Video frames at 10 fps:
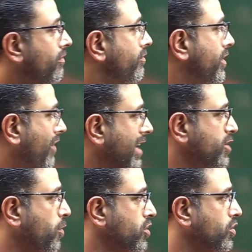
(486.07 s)
the one
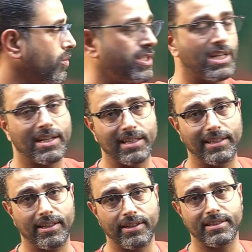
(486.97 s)
is positively charged, the
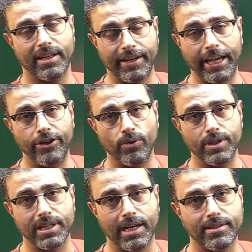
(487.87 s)
other is
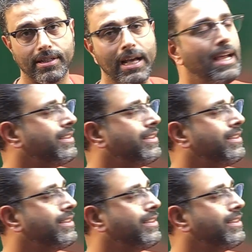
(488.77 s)
negatively charged,